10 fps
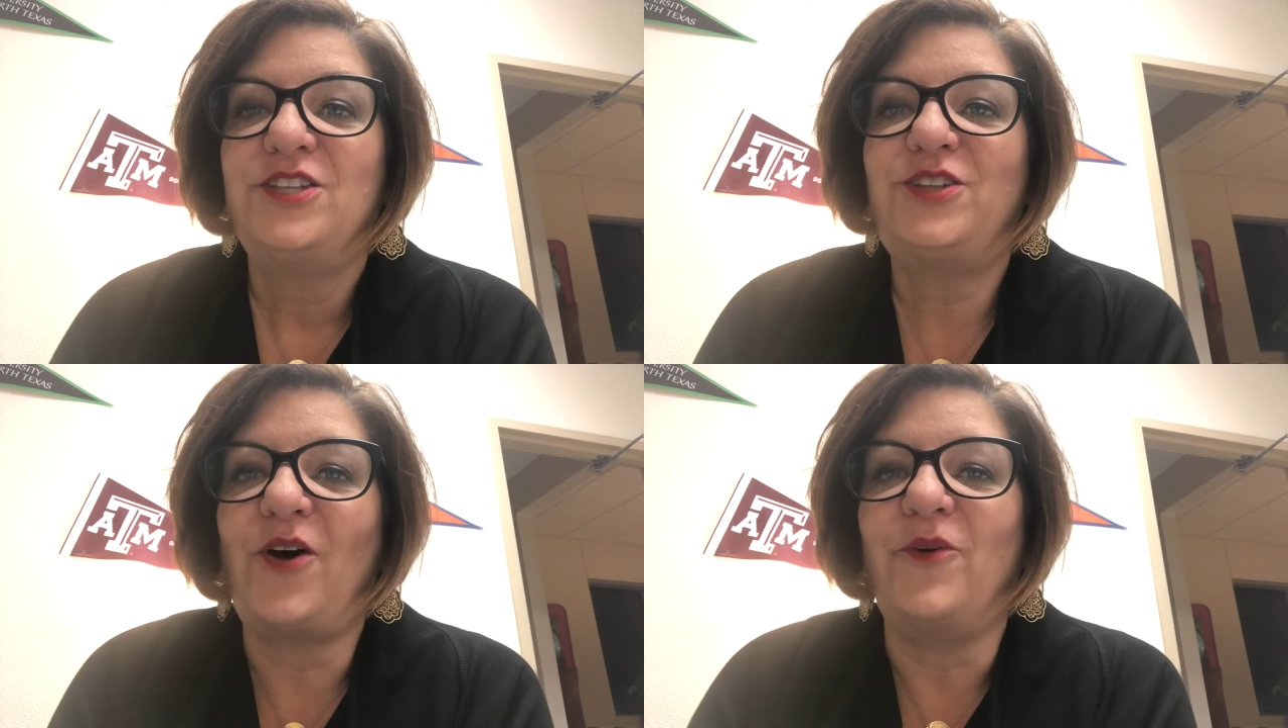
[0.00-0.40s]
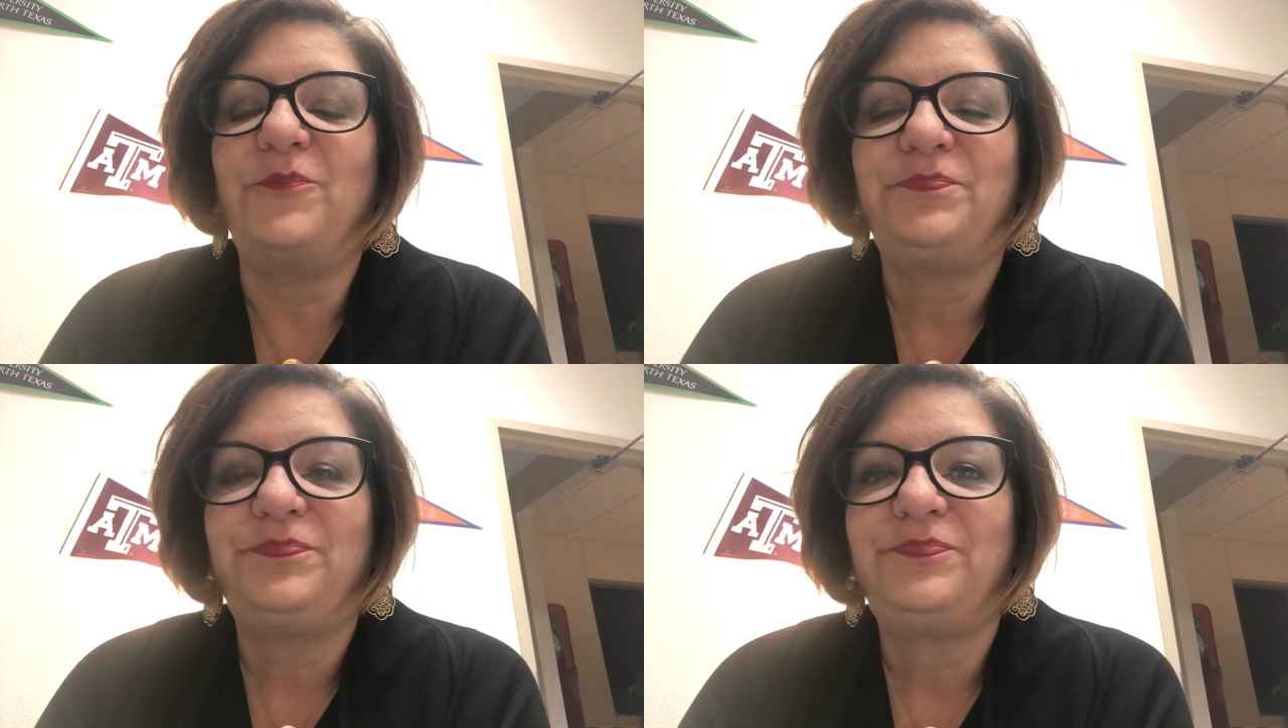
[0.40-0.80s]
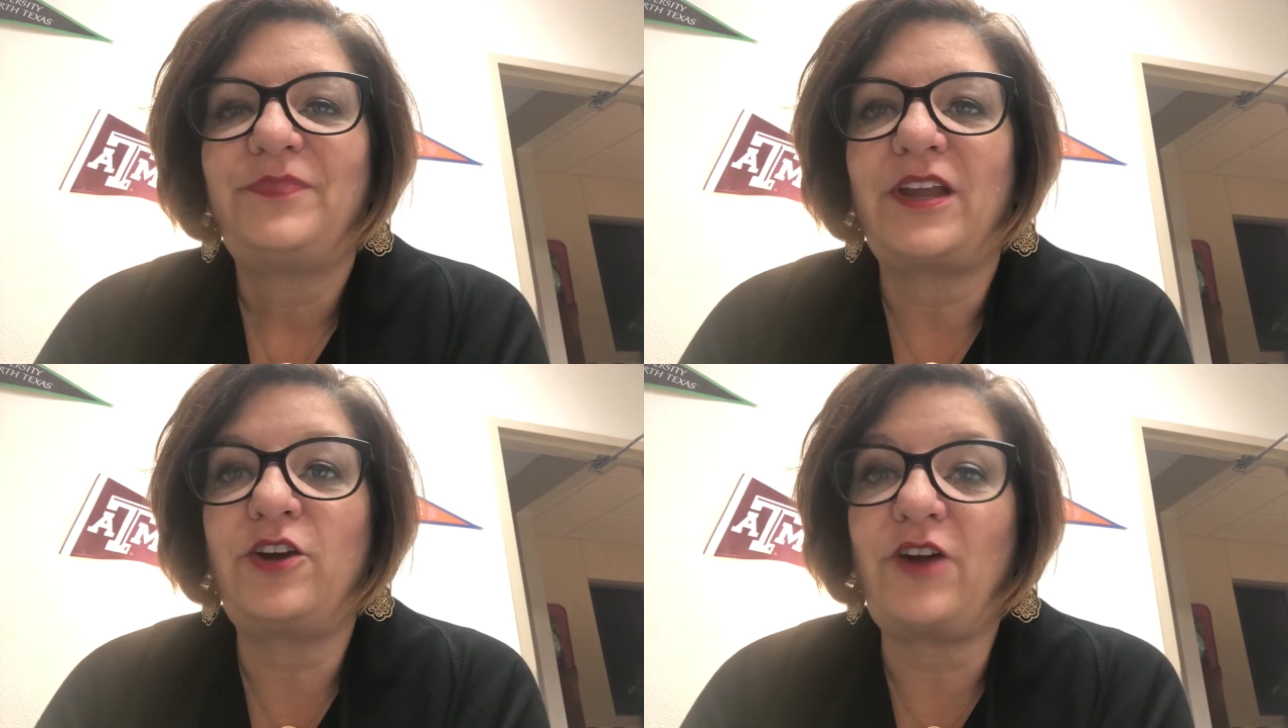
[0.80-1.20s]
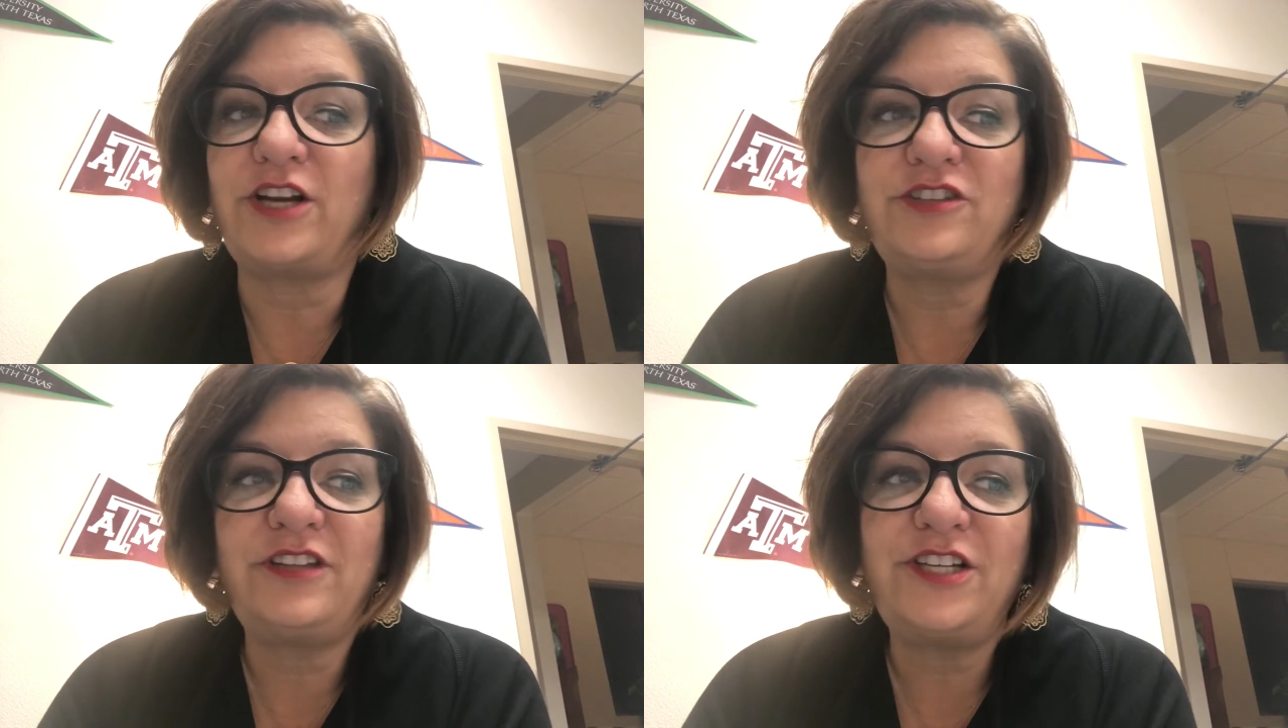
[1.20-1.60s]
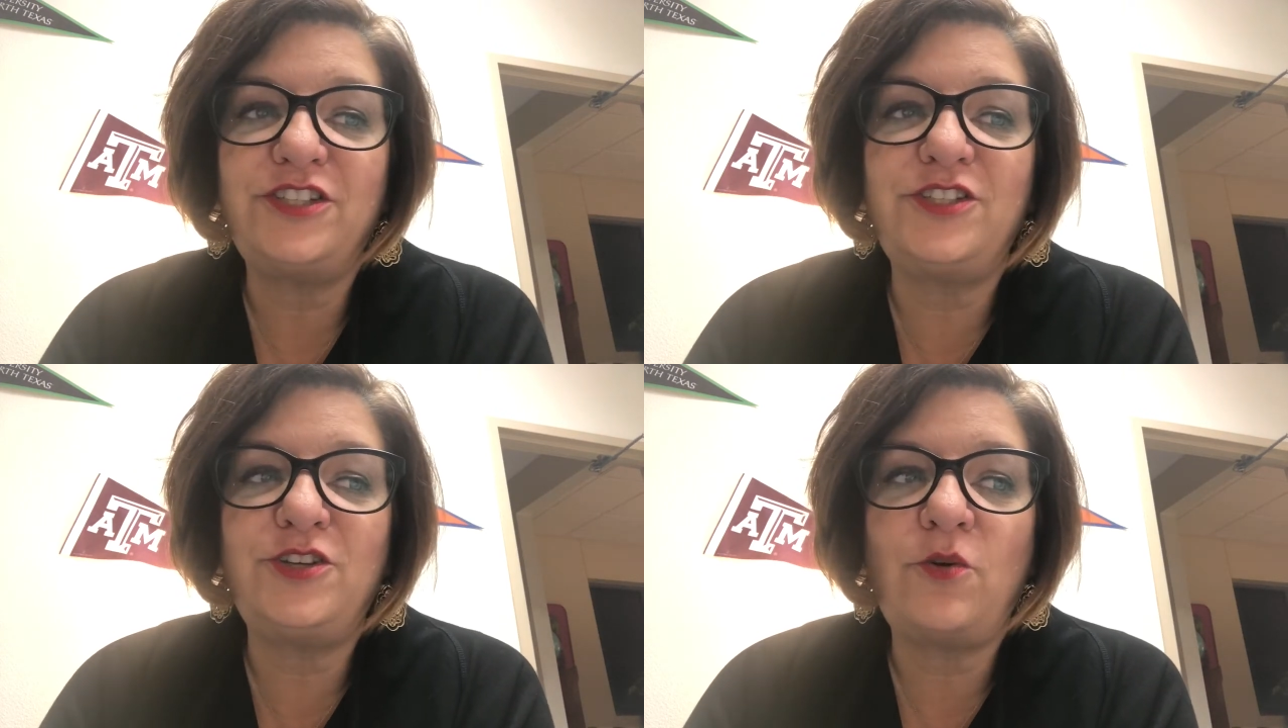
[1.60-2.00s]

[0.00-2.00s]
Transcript: So congratulations to